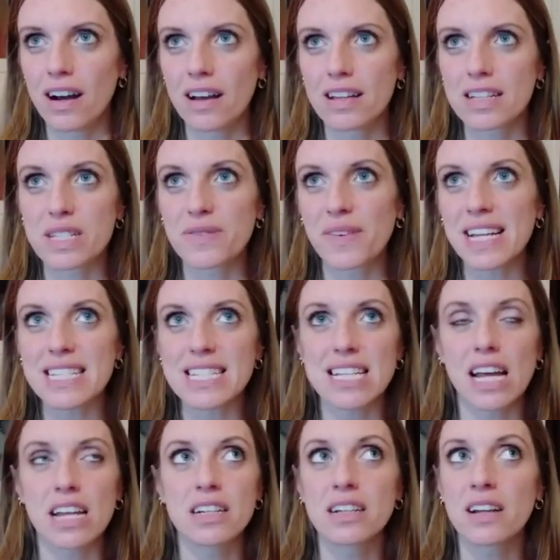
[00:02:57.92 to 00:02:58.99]
his face,
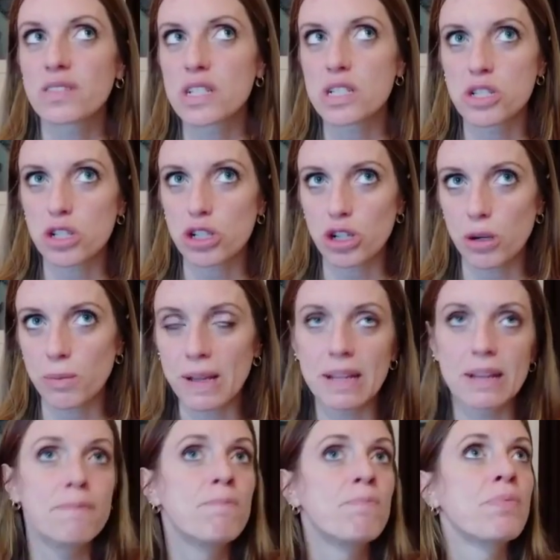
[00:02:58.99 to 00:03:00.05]
not enough to
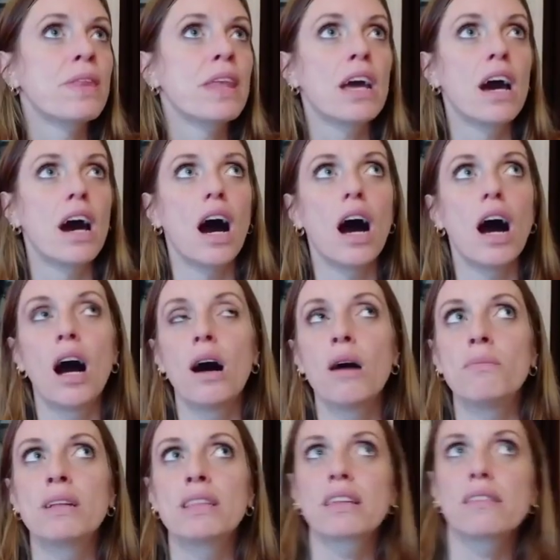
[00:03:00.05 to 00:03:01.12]
determine.
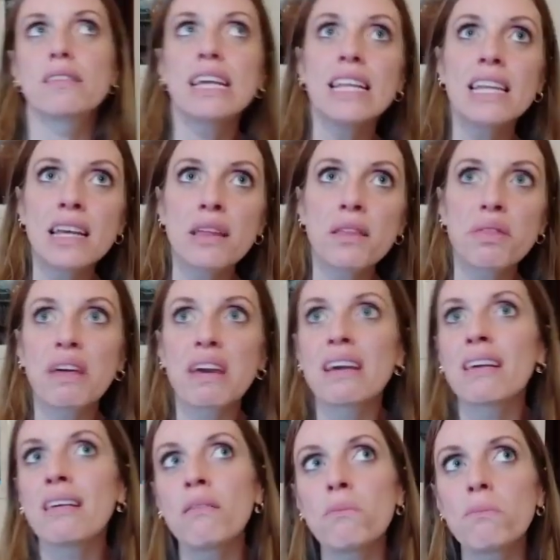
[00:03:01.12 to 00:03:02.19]
The leaning
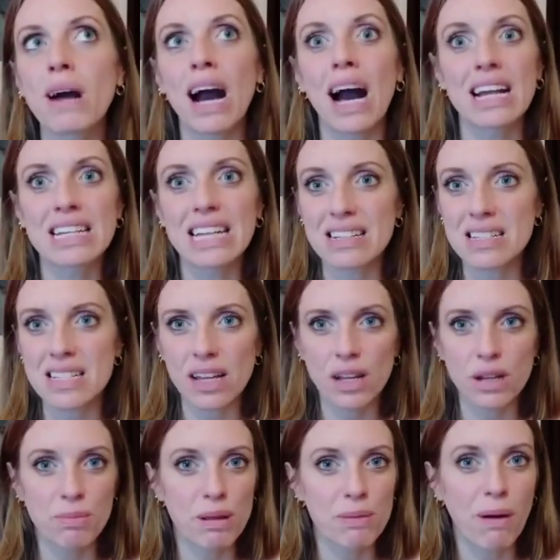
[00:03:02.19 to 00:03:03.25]
thing, I guess that
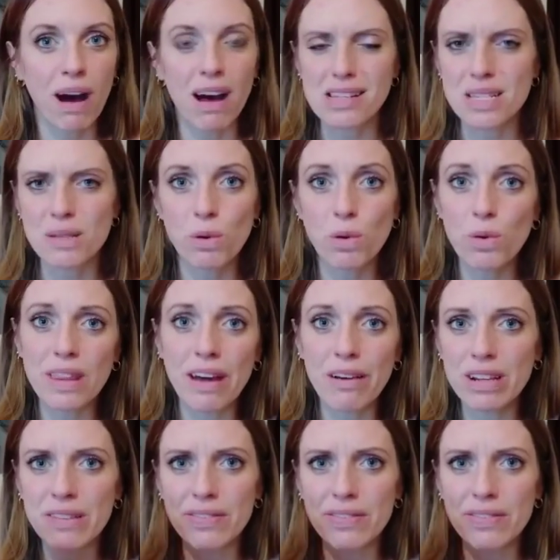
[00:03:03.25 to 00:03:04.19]
could be possible without